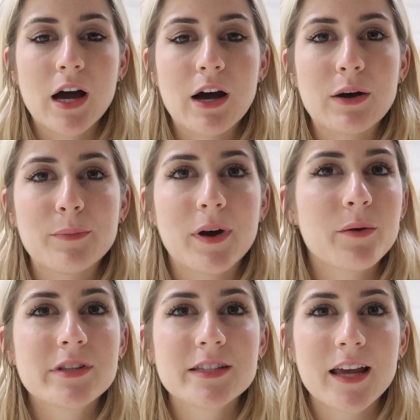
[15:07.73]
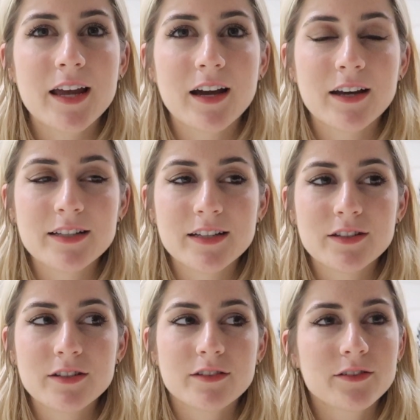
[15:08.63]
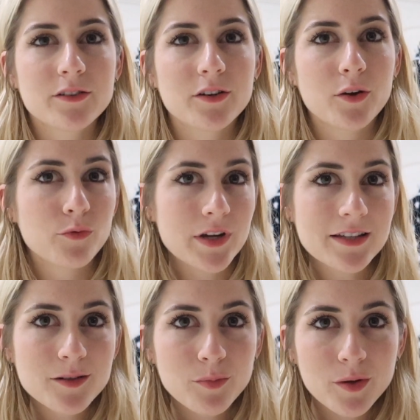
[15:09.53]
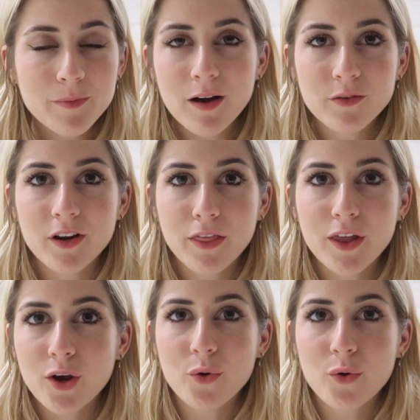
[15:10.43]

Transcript: I would say I did a reasonable amount, nothing